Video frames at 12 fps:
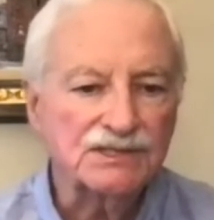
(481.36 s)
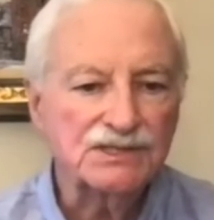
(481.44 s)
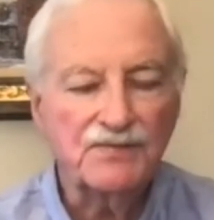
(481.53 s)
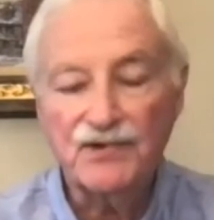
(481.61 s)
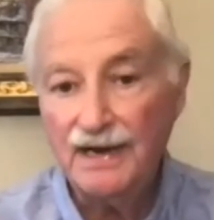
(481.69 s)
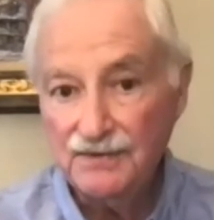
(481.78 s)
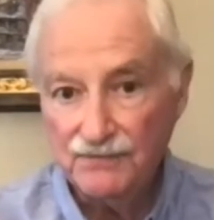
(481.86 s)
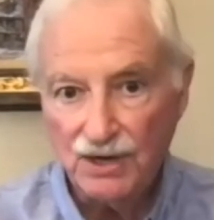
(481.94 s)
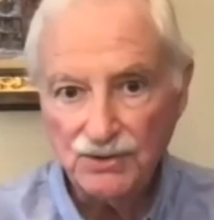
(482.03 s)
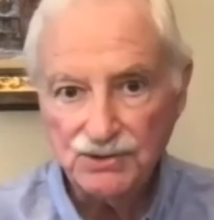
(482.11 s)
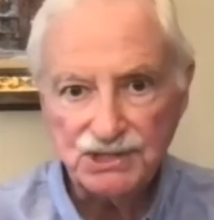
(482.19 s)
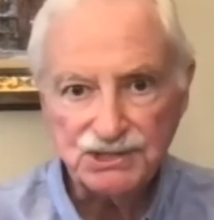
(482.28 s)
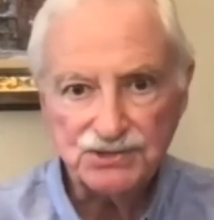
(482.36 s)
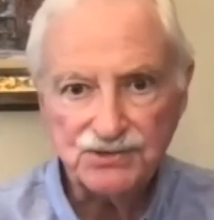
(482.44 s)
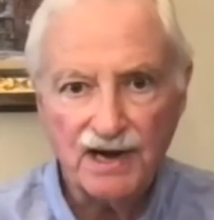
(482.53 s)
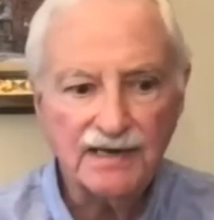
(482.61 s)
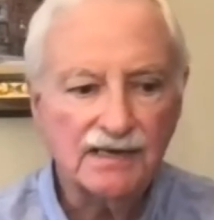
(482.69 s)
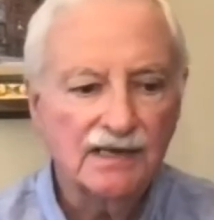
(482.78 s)
the Bread and Roses
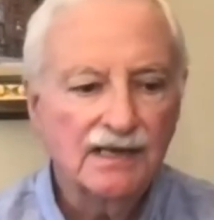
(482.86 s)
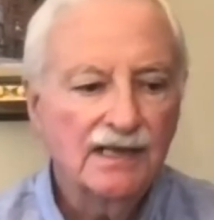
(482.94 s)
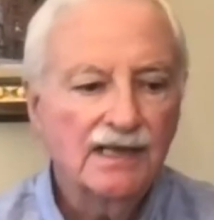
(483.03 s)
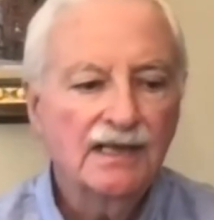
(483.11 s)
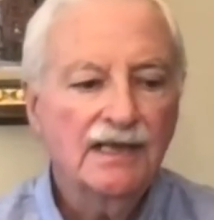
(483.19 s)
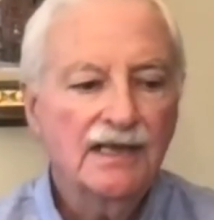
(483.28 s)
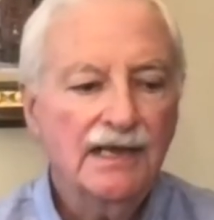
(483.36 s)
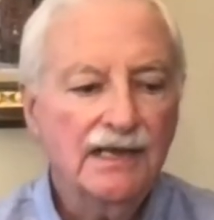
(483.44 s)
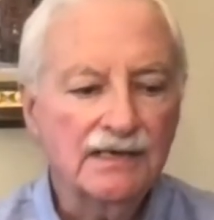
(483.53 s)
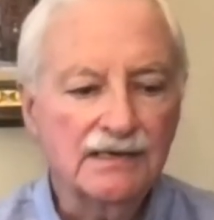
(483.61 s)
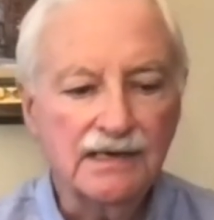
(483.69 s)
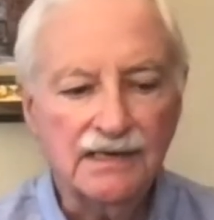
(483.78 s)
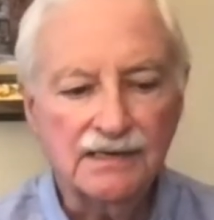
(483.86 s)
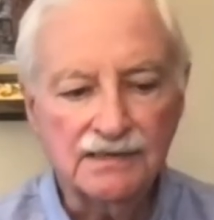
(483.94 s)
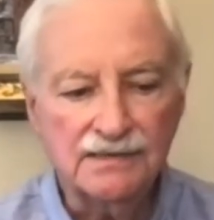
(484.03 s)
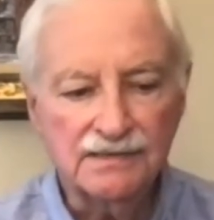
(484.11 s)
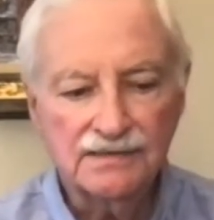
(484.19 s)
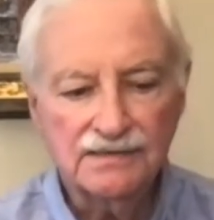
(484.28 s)
Strike
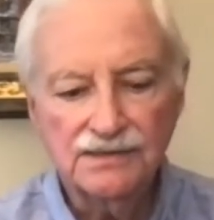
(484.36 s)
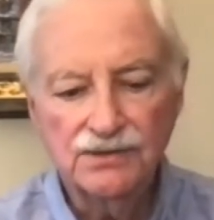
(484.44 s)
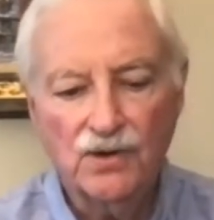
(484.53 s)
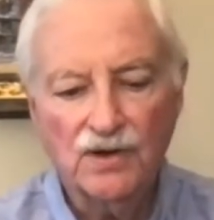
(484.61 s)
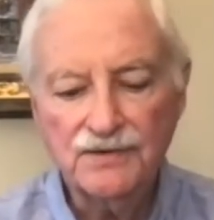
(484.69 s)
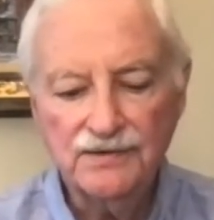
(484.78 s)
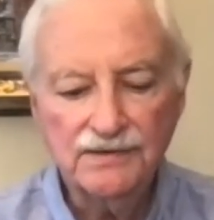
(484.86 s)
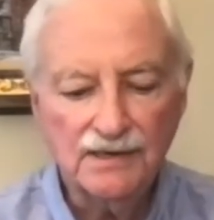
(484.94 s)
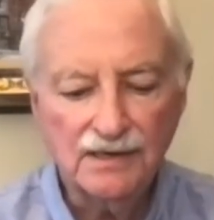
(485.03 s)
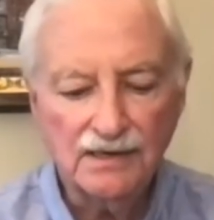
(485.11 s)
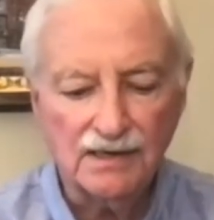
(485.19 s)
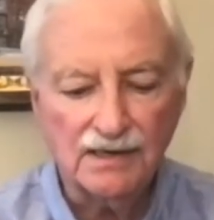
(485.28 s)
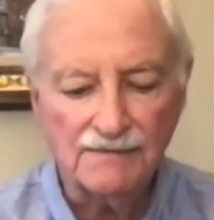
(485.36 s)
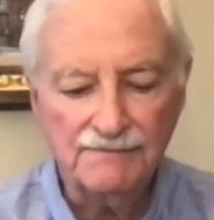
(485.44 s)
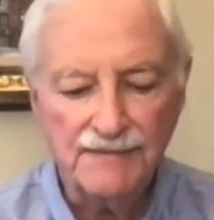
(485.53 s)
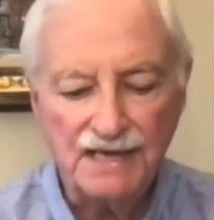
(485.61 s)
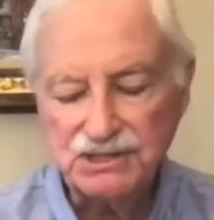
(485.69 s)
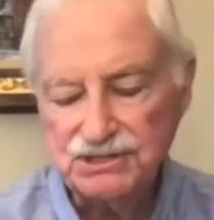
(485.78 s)
in northern
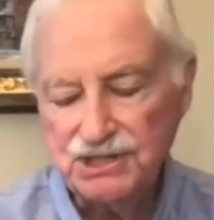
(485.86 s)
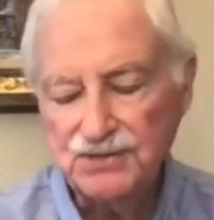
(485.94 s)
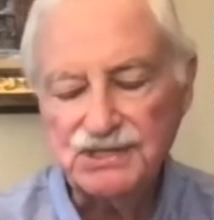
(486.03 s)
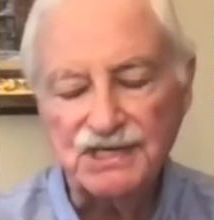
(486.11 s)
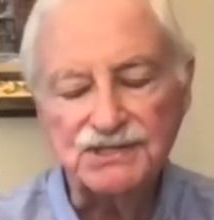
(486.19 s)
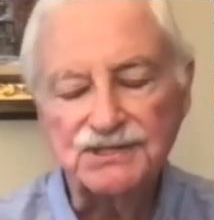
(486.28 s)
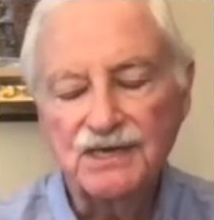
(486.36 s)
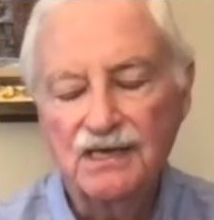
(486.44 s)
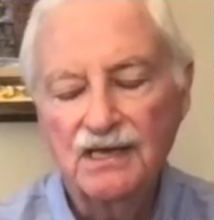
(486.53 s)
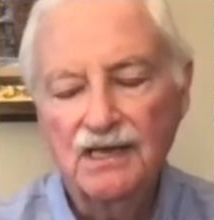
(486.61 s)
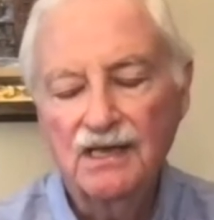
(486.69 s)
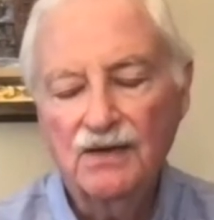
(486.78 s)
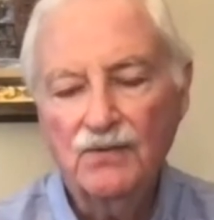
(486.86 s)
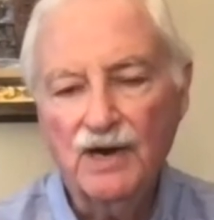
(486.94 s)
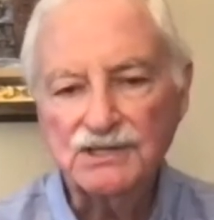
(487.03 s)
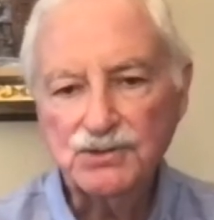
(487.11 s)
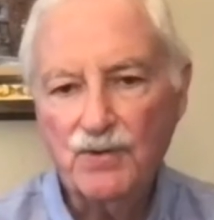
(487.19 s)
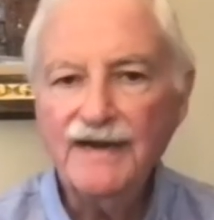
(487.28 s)
Massachusetts,
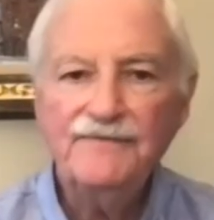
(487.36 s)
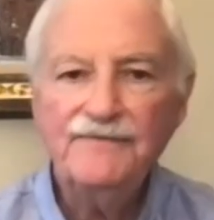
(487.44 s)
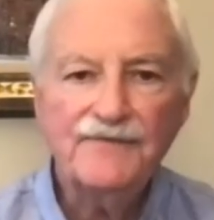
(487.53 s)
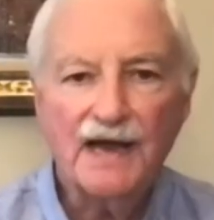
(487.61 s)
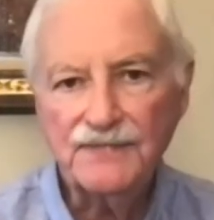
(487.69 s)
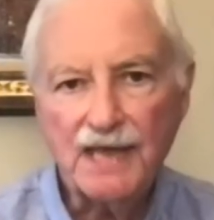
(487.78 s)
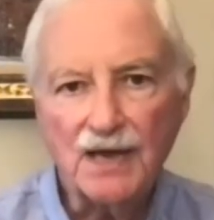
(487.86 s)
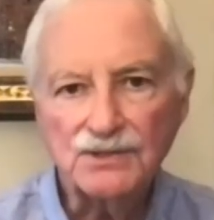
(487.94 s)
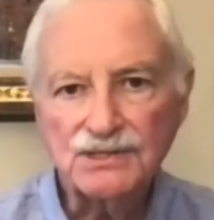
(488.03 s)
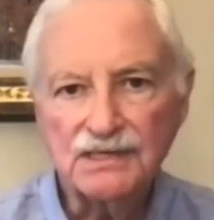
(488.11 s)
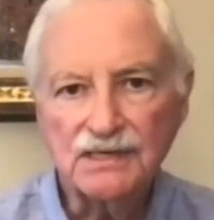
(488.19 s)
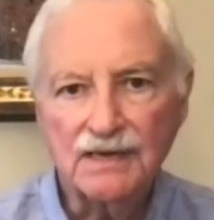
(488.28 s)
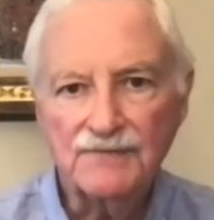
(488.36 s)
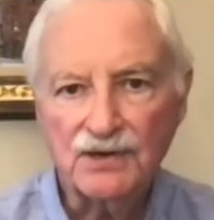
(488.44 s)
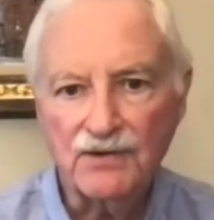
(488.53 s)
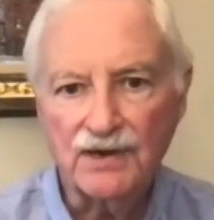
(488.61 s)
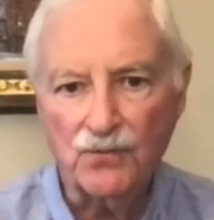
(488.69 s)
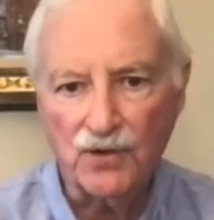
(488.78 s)
where 25,000
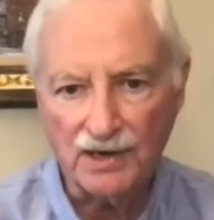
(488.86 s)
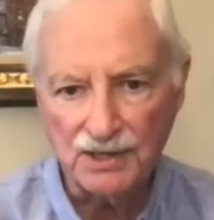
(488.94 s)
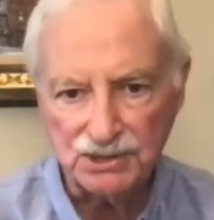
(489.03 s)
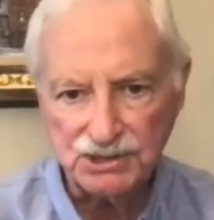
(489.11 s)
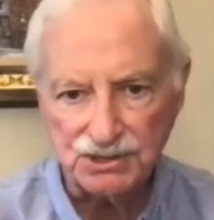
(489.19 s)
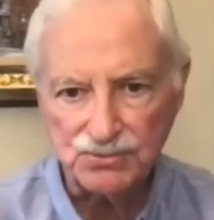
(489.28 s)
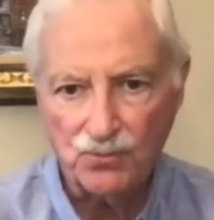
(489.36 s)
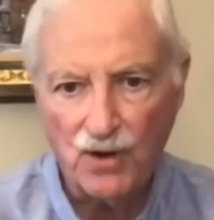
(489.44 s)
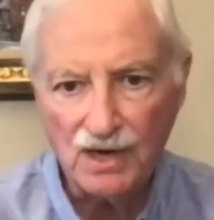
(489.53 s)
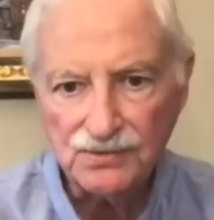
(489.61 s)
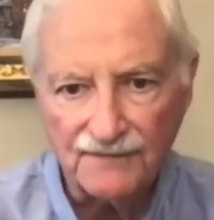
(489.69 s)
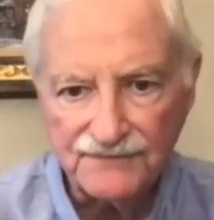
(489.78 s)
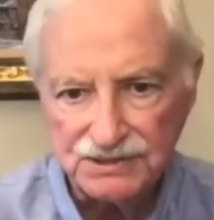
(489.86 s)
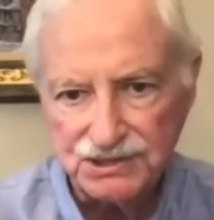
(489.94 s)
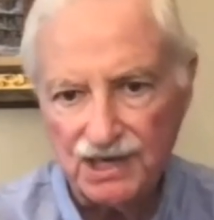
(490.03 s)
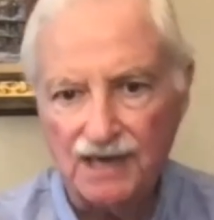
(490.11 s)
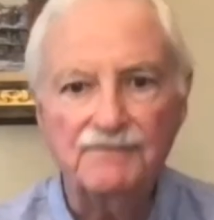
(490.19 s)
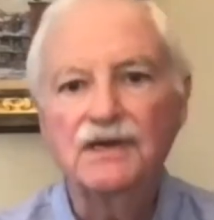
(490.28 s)
immigrant workers just walked off the
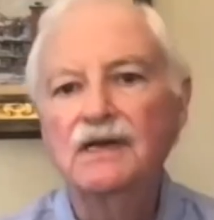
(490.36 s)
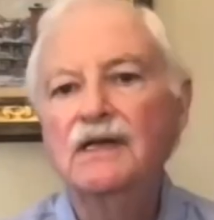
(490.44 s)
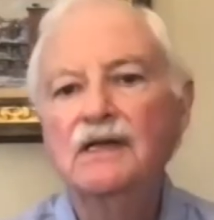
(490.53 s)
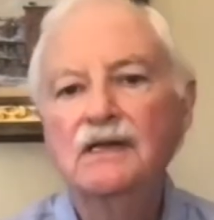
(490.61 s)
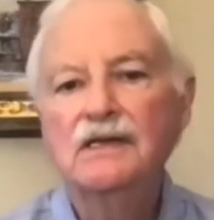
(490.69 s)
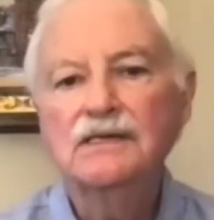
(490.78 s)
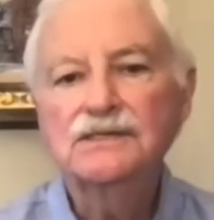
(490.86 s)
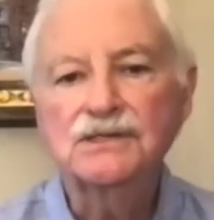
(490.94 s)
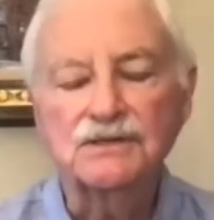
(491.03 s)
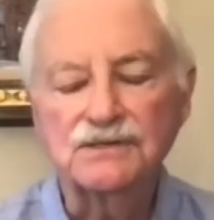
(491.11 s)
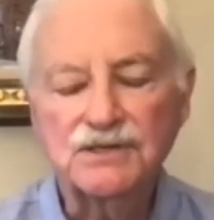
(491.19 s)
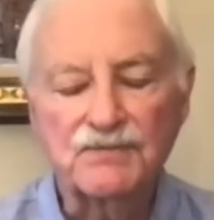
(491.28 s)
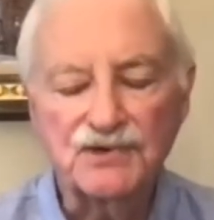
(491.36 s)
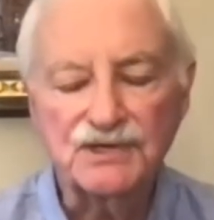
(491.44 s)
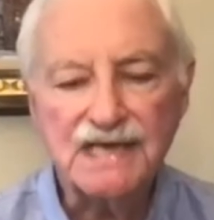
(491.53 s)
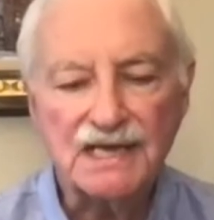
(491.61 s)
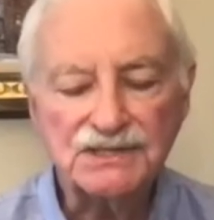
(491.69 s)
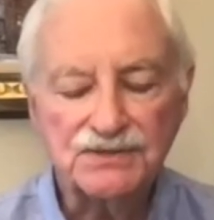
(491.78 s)
job to
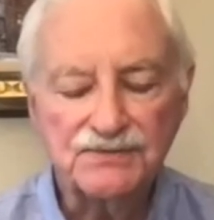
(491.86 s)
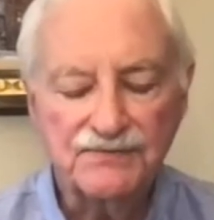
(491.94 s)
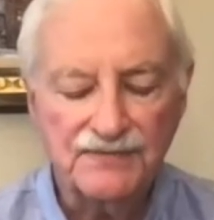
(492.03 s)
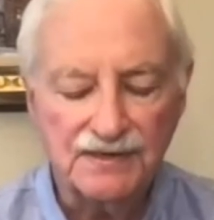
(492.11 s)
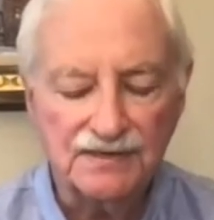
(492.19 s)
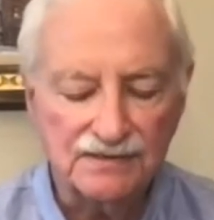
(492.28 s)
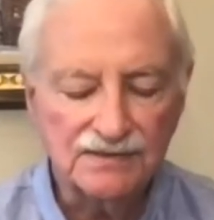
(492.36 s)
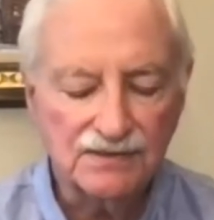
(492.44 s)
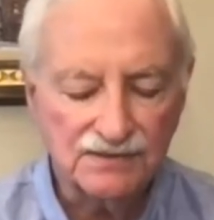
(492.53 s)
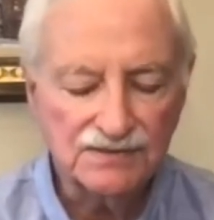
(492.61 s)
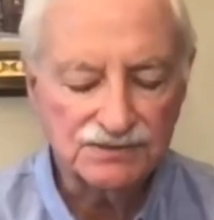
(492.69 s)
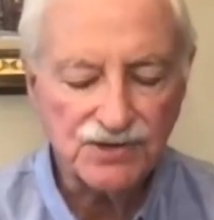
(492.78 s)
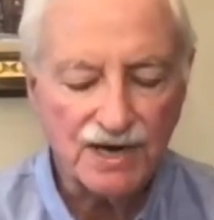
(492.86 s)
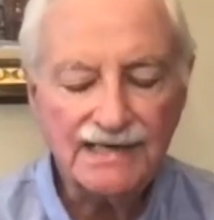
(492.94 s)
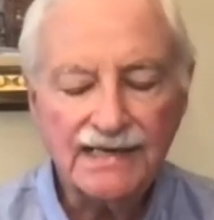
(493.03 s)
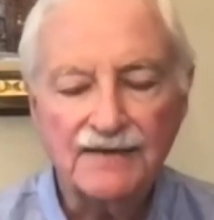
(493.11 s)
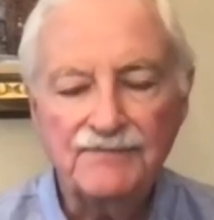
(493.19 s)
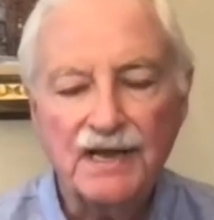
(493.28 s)
protest, trying to
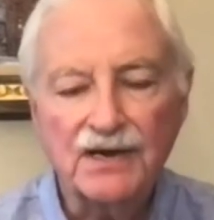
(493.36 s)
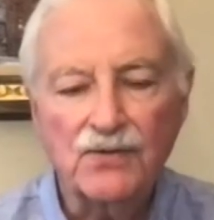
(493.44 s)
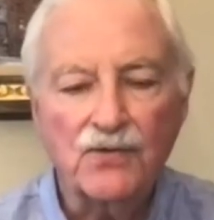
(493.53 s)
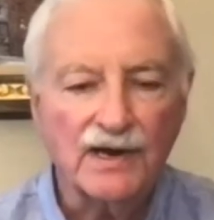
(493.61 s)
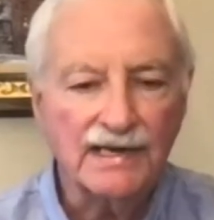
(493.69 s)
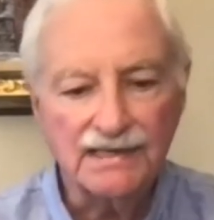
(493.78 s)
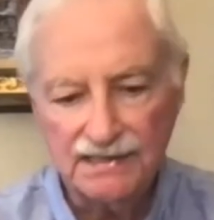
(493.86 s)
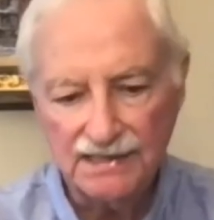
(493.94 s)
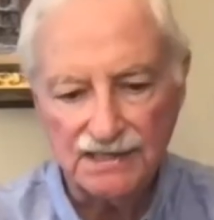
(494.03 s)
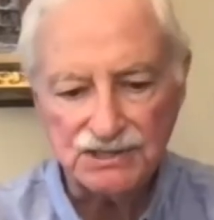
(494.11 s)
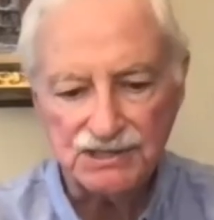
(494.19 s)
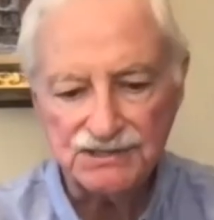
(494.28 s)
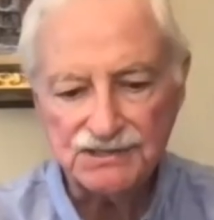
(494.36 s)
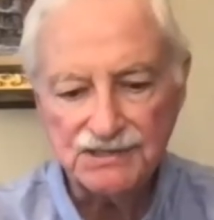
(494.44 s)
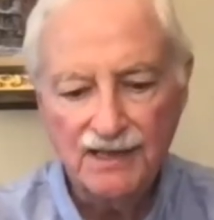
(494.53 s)
get better working conditions.